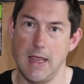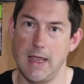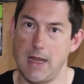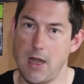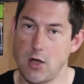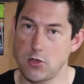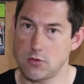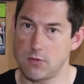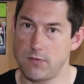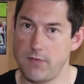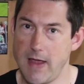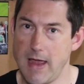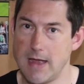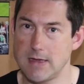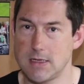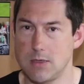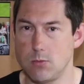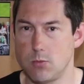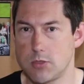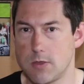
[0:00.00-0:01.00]
In actual
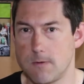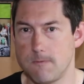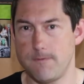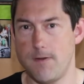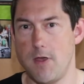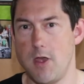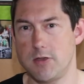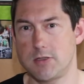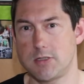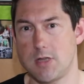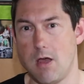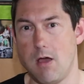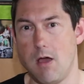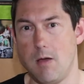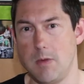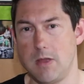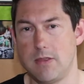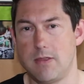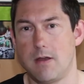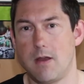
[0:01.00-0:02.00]
fact, it was the first
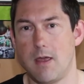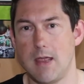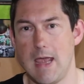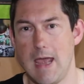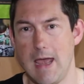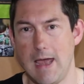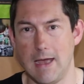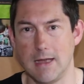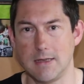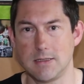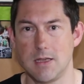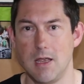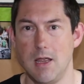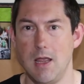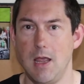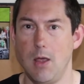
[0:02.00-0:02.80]
army that I had